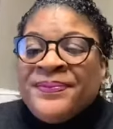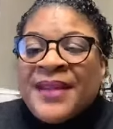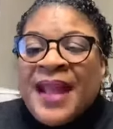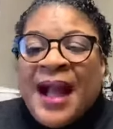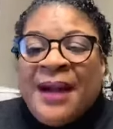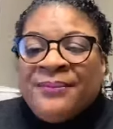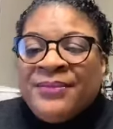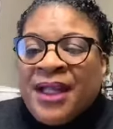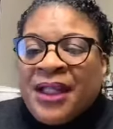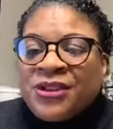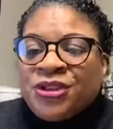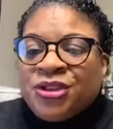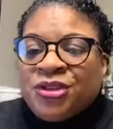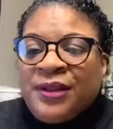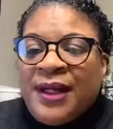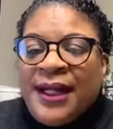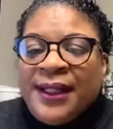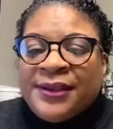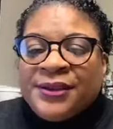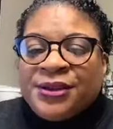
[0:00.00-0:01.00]
I'm not
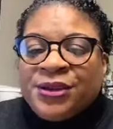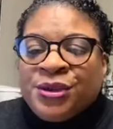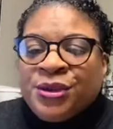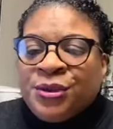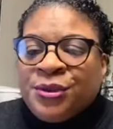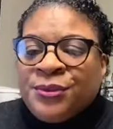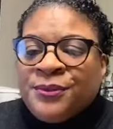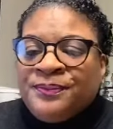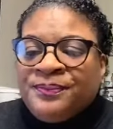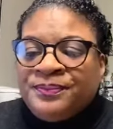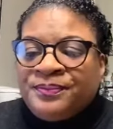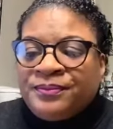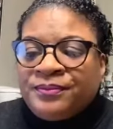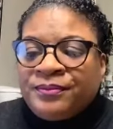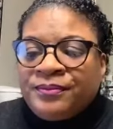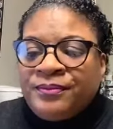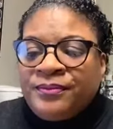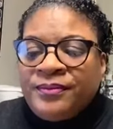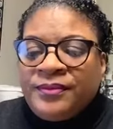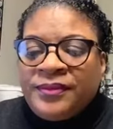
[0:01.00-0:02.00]
trying to
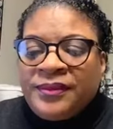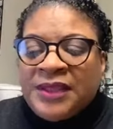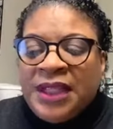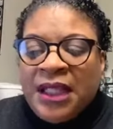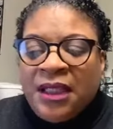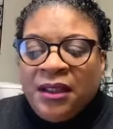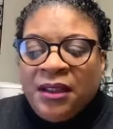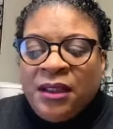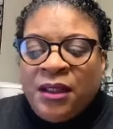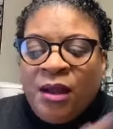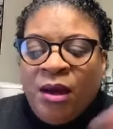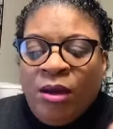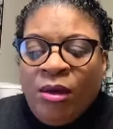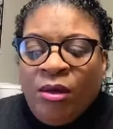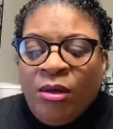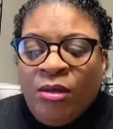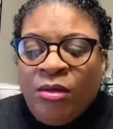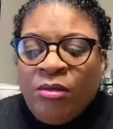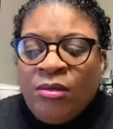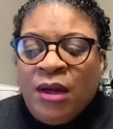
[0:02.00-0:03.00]

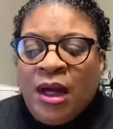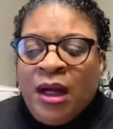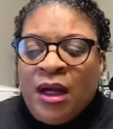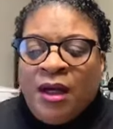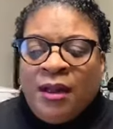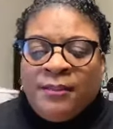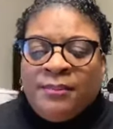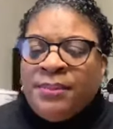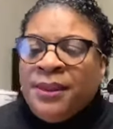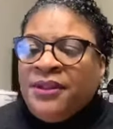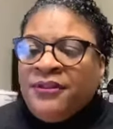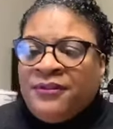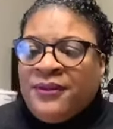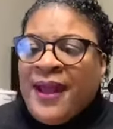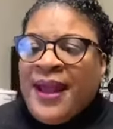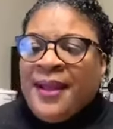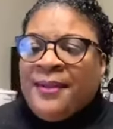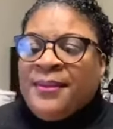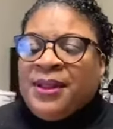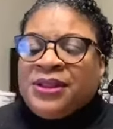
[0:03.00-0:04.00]
go uh, be
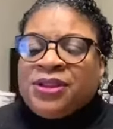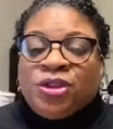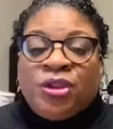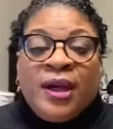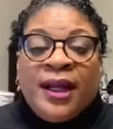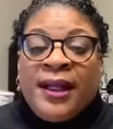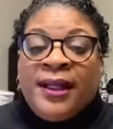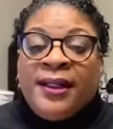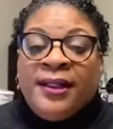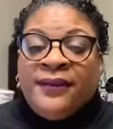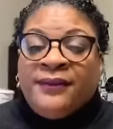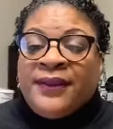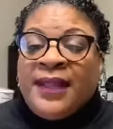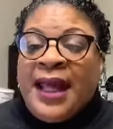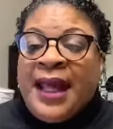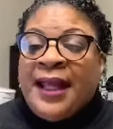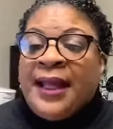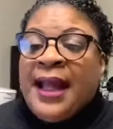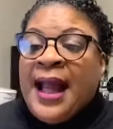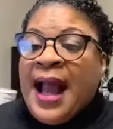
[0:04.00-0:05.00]
famous or any of
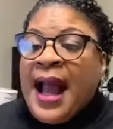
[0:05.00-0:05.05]
that.